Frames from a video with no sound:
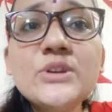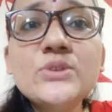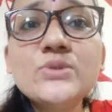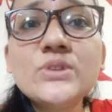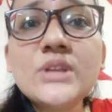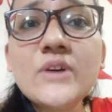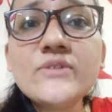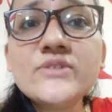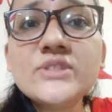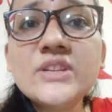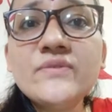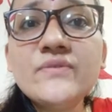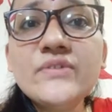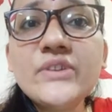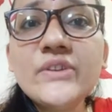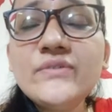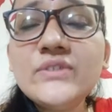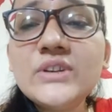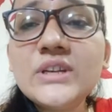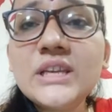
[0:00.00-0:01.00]

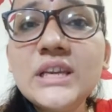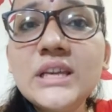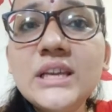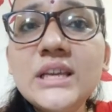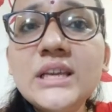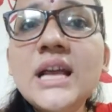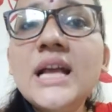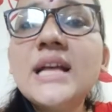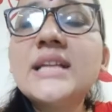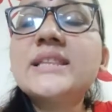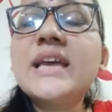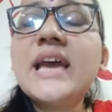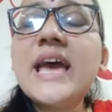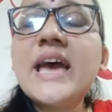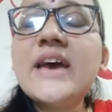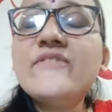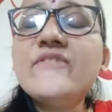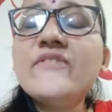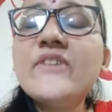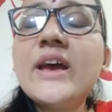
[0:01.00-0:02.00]
2015, the
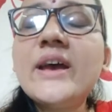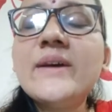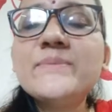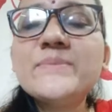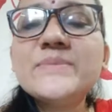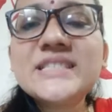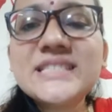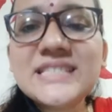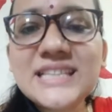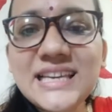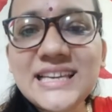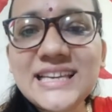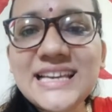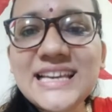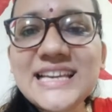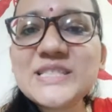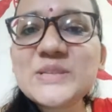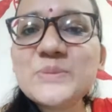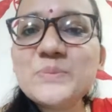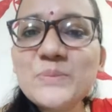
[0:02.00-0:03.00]
FMC
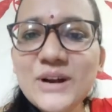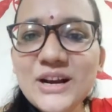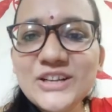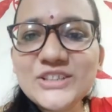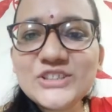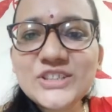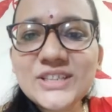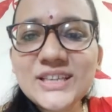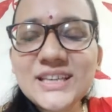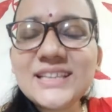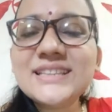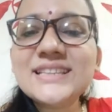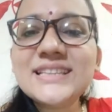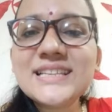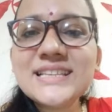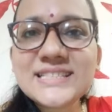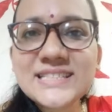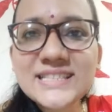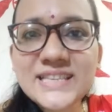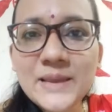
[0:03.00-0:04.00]
is merged in
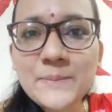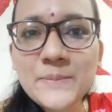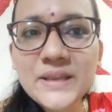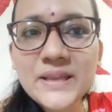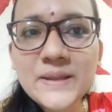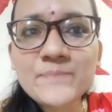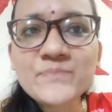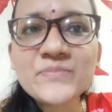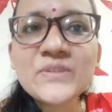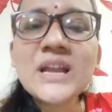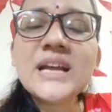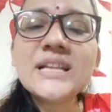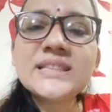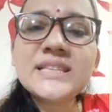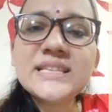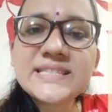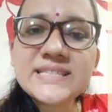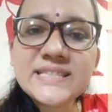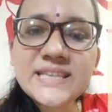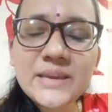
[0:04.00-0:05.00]
the SEBI.
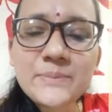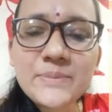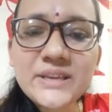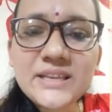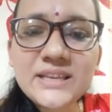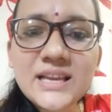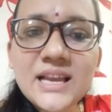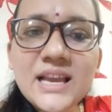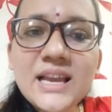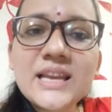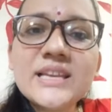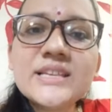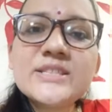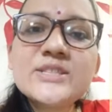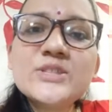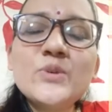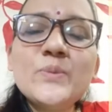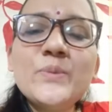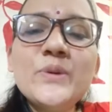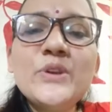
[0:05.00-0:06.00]
The SEBI
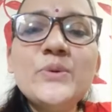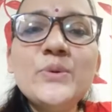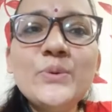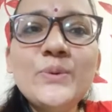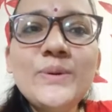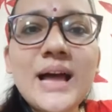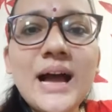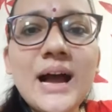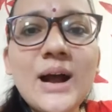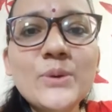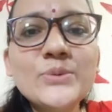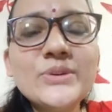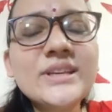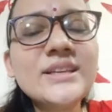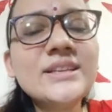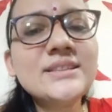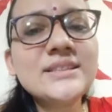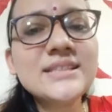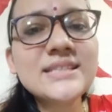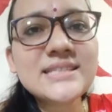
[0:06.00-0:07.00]
is to be ruled out
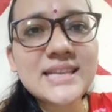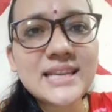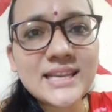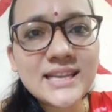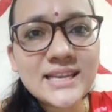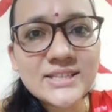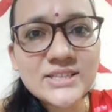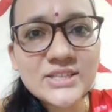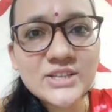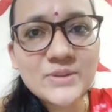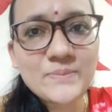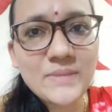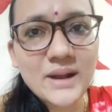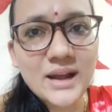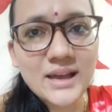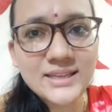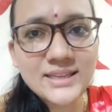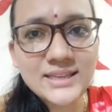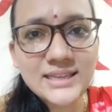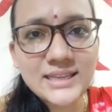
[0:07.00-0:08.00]
in the secondary
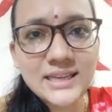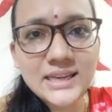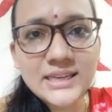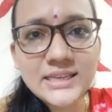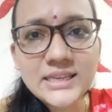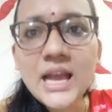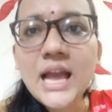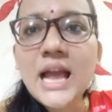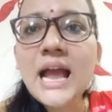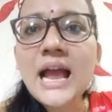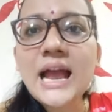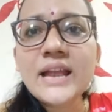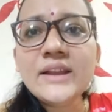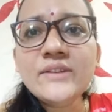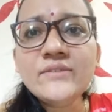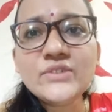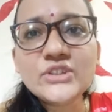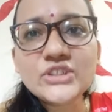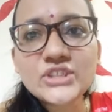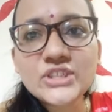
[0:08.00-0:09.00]
market,
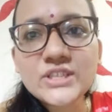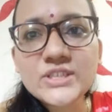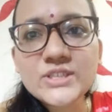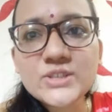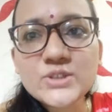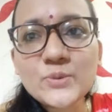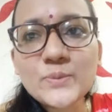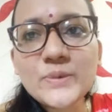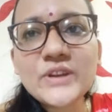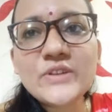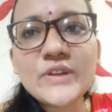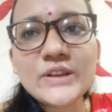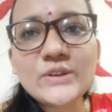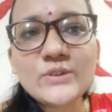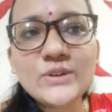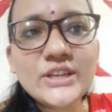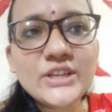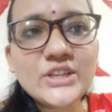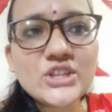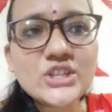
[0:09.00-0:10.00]
and which is to be
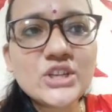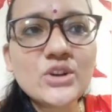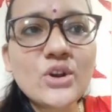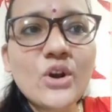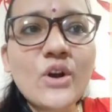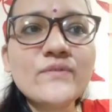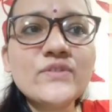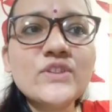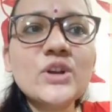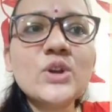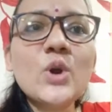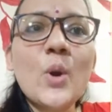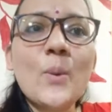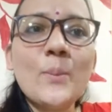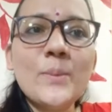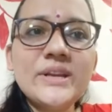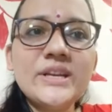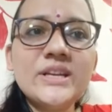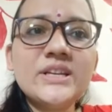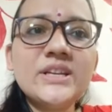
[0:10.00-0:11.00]
regulation of the
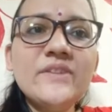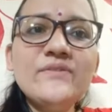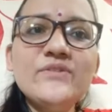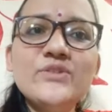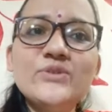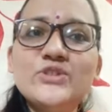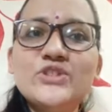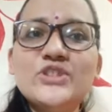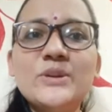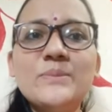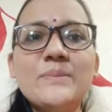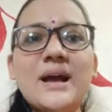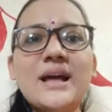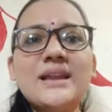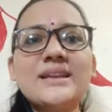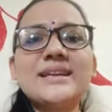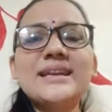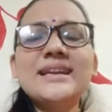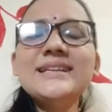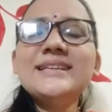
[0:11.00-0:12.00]
commodity future
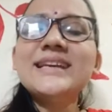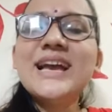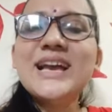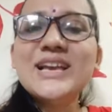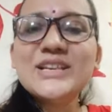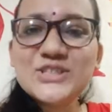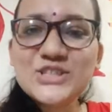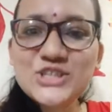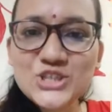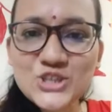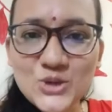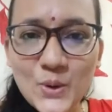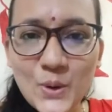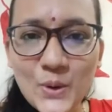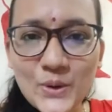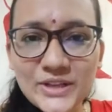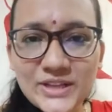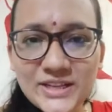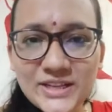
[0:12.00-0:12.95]
market strong.